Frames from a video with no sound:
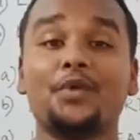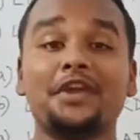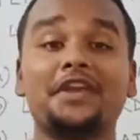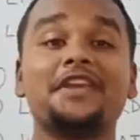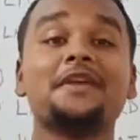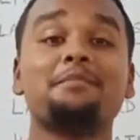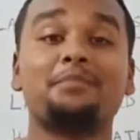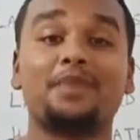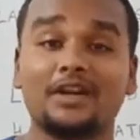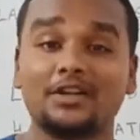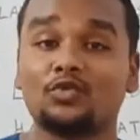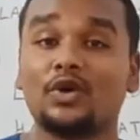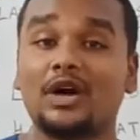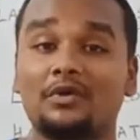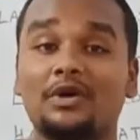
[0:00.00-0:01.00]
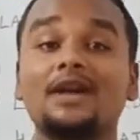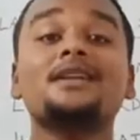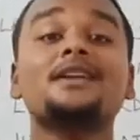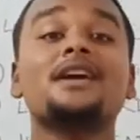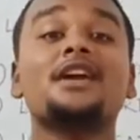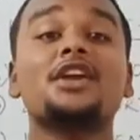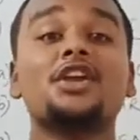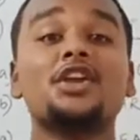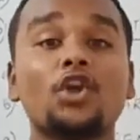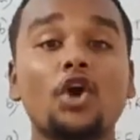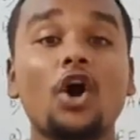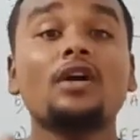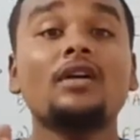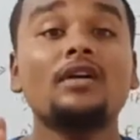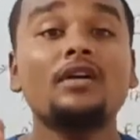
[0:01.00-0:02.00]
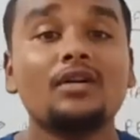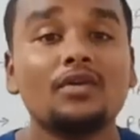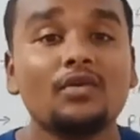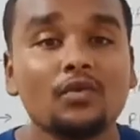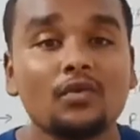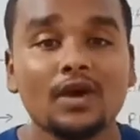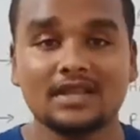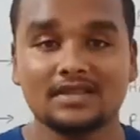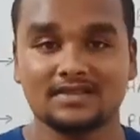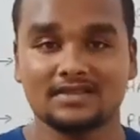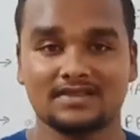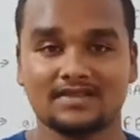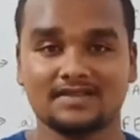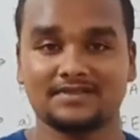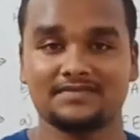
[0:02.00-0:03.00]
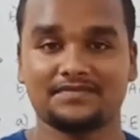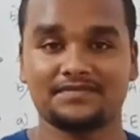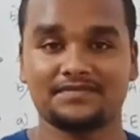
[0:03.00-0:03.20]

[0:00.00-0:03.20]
We give birth to our young ones.